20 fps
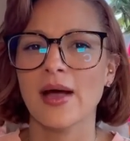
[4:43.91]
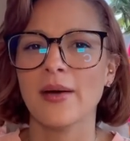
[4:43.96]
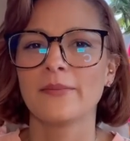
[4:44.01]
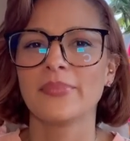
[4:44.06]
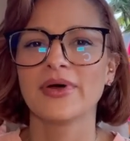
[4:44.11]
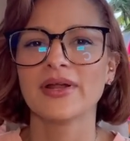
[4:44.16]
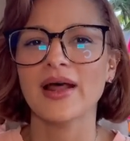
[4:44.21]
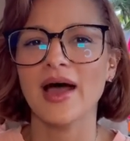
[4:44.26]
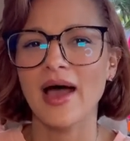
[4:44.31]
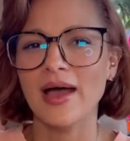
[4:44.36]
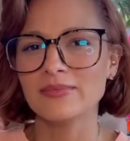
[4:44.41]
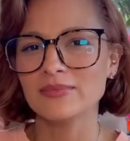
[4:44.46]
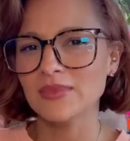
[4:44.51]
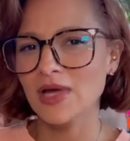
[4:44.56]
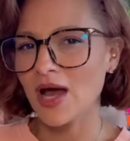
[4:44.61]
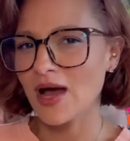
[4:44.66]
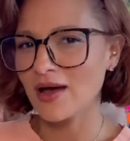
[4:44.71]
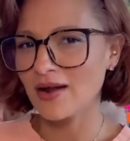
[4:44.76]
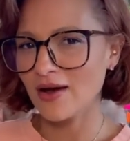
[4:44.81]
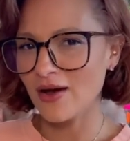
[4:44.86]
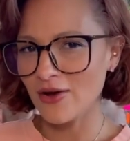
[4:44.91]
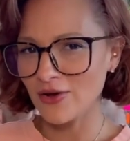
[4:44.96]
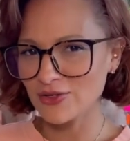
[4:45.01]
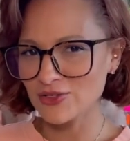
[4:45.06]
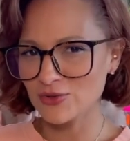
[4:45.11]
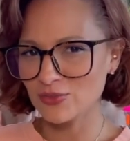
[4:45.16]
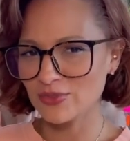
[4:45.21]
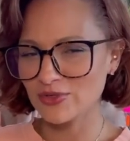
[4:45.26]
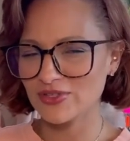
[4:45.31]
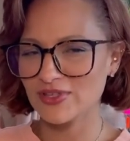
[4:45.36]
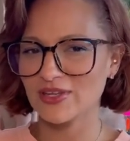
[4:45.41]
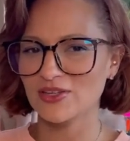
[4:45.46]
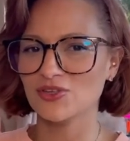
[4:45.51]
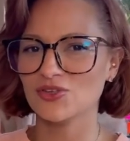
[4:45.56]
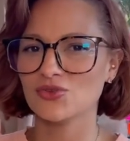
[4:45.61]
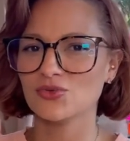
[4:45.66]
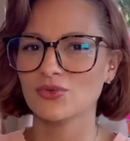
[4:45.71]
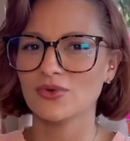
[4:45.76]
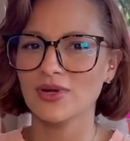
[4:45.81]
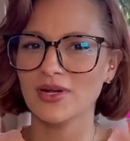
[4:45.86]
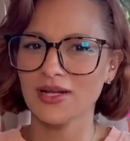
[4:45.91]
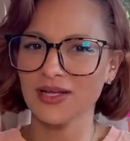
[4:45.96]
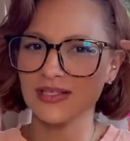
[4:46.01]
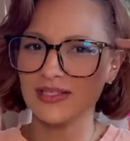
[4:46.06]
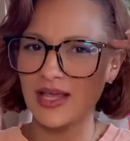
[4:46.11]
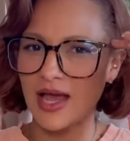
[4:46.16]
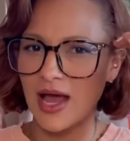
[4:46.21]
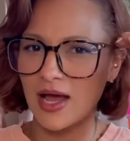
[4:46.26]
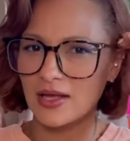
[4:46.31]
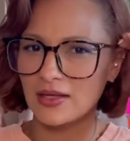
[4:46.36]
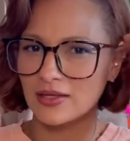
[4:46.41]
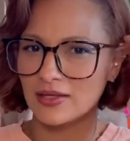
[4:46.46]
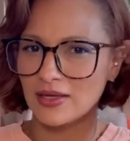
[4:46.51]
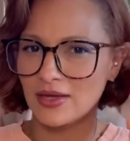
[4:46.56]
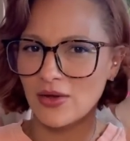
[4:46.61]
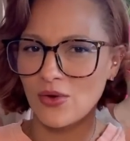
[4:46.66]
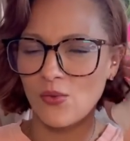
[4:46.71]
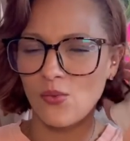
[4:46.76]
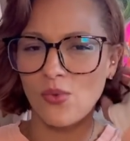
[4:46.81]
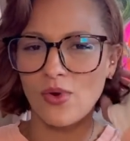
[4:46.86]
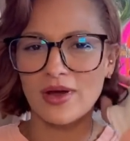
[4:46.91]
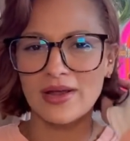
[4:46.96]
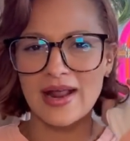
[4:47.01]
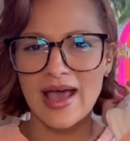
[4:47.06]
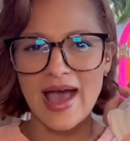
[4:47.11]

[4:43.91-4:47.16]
but I'm not 100% sure exactly what